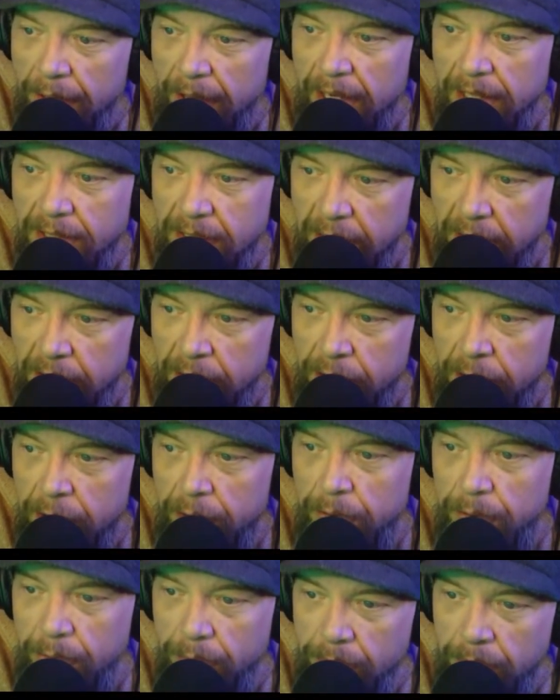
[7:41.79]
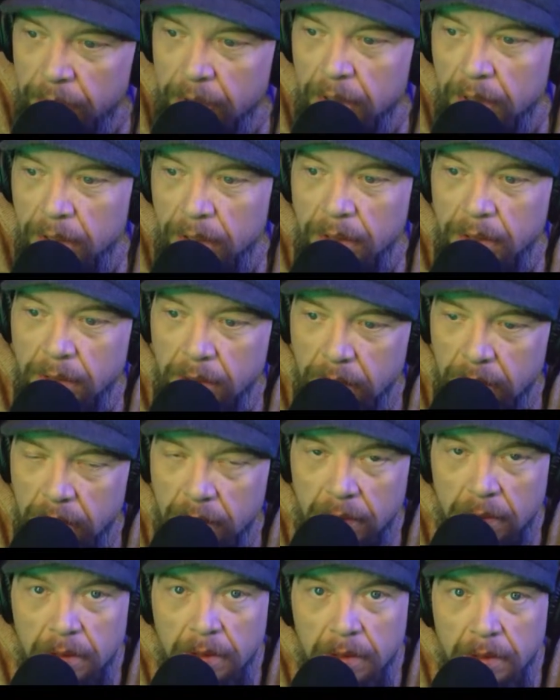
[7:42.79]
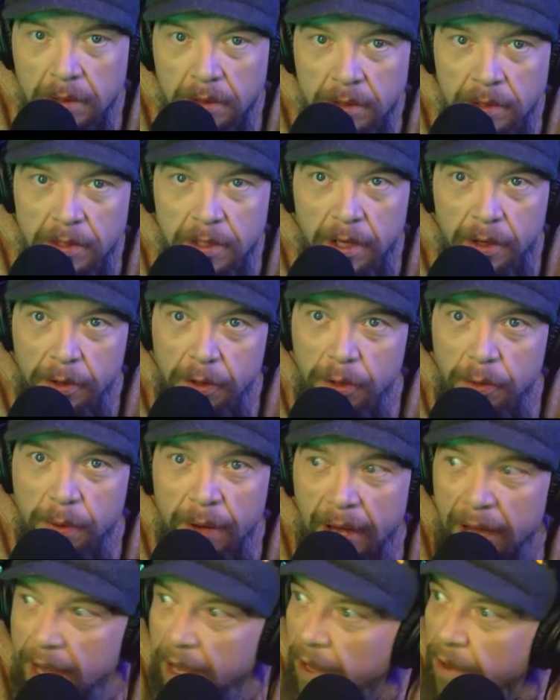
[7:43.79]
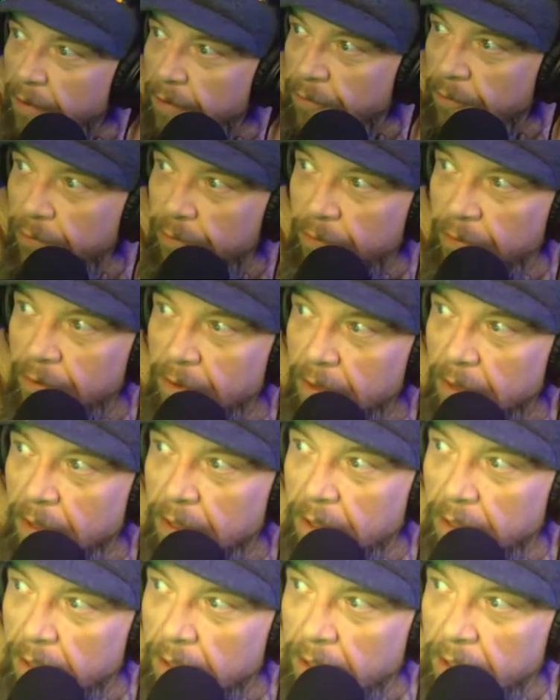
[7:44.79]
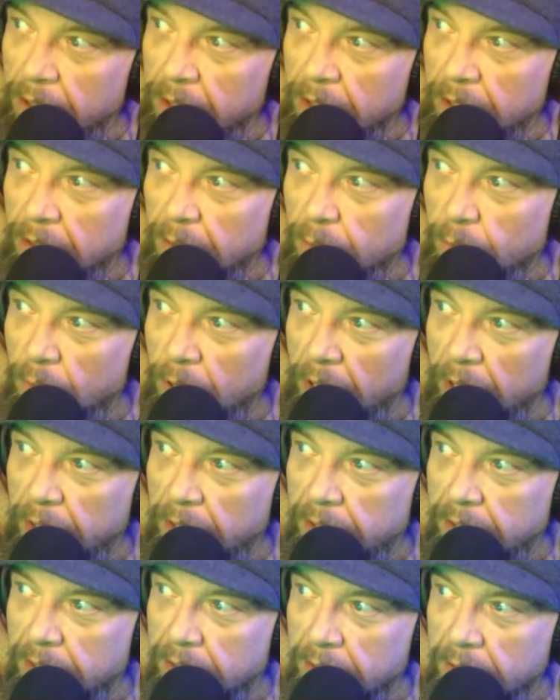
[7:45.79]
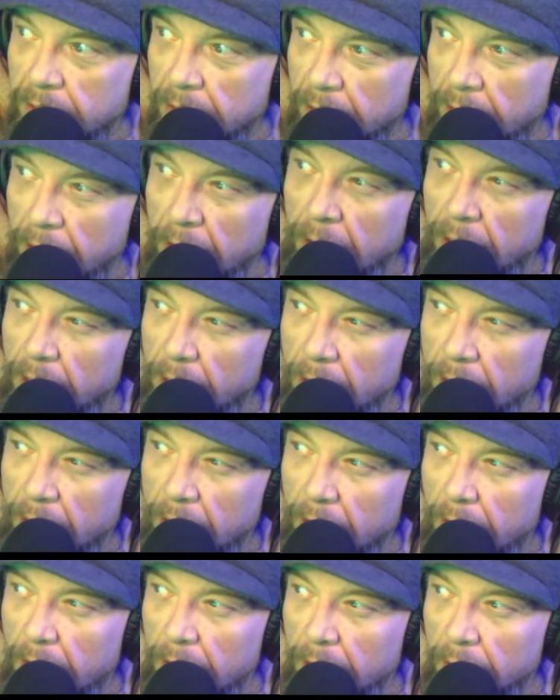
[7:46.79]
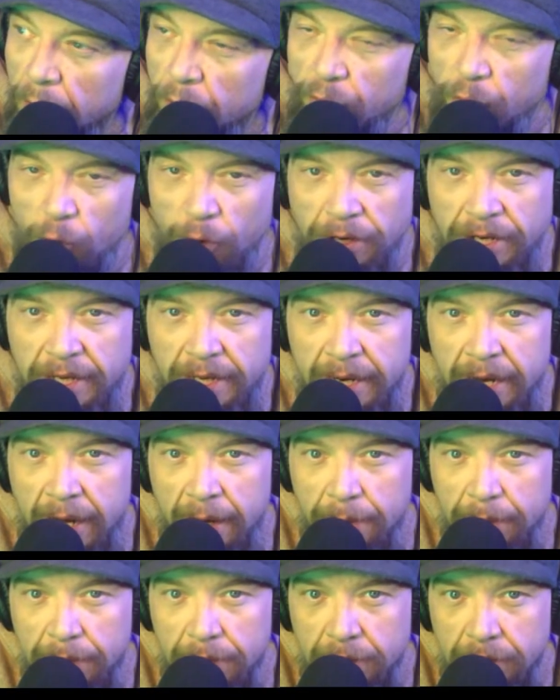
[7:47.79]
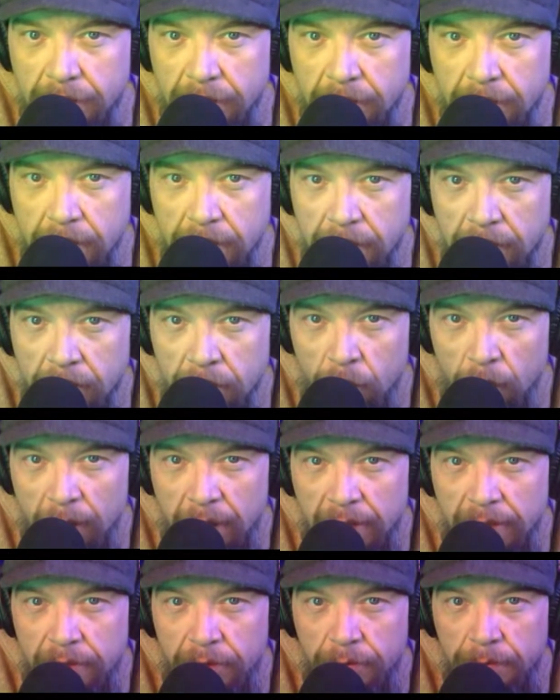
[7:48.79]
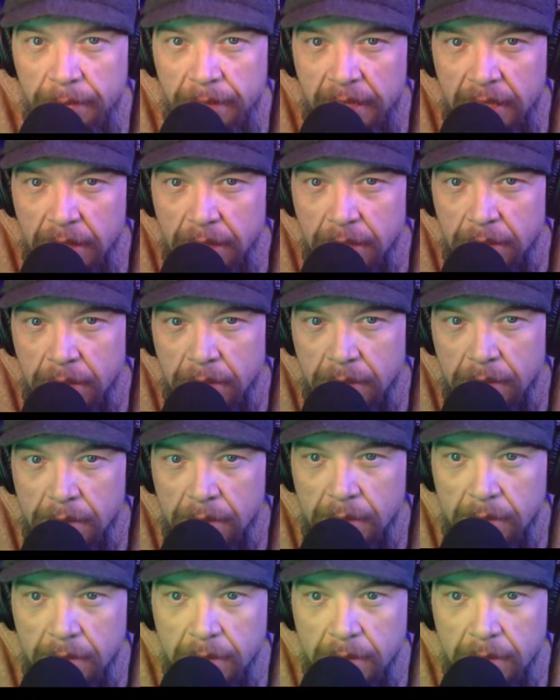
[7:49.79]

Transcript: Yes, at noon. So you have what? Uh, 14 hours, 22 minutes.